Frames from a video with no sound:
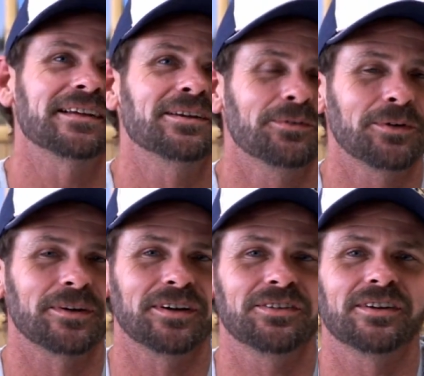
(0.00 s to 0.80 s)
Yeah, we
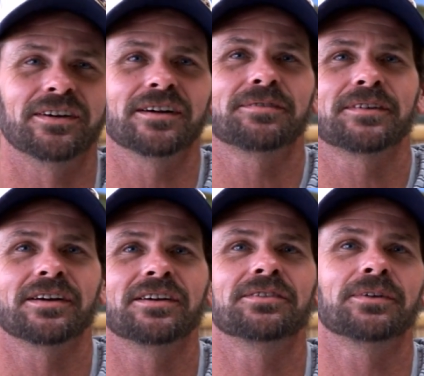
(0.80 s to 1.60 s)
weren't using hooks
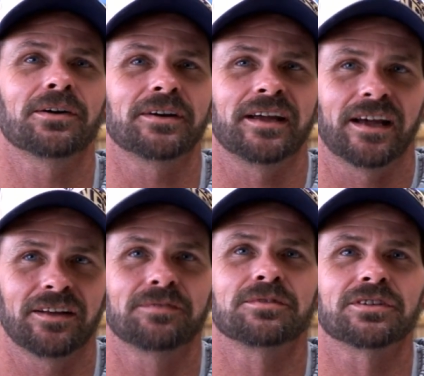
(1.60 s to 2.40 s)
because we already
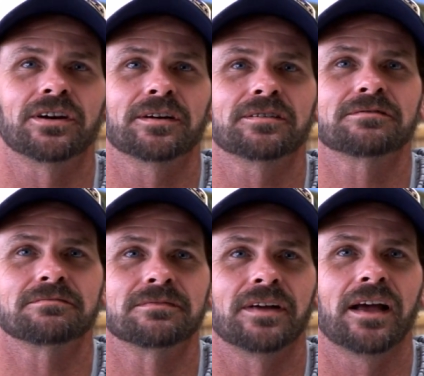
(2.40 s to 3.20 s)
had some shark
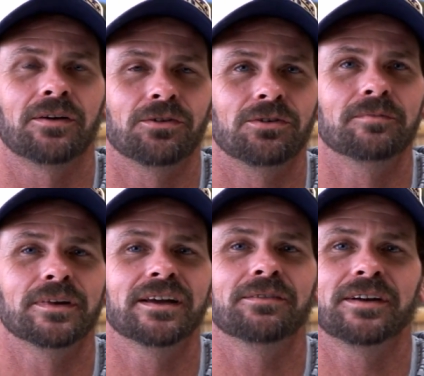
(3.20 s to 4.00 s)
at home
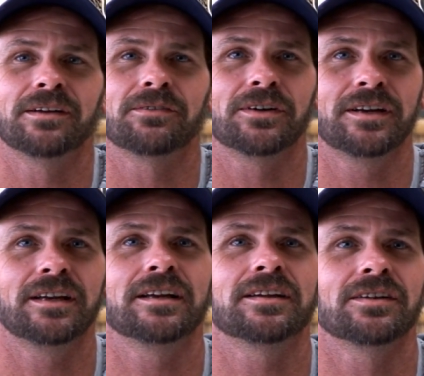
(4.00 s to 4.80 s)
and we didn't really
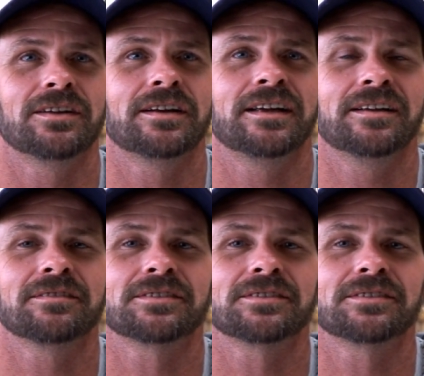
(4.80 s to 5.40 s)
need to kill any,